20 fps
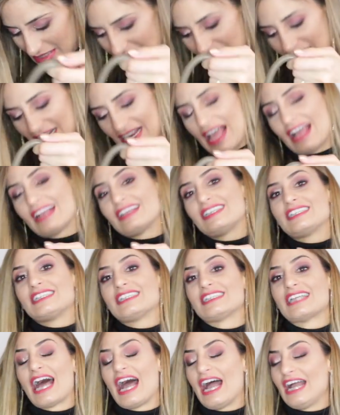The
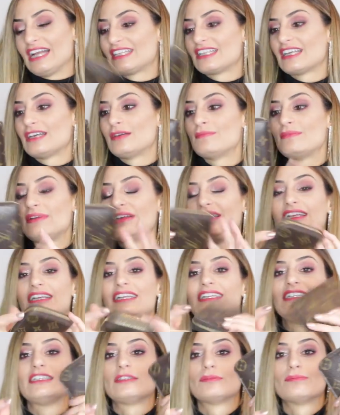next item
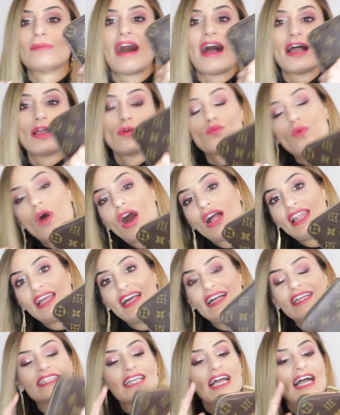is my
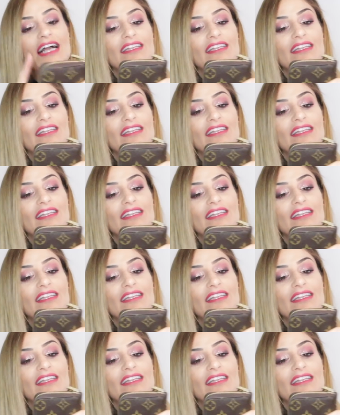wallet,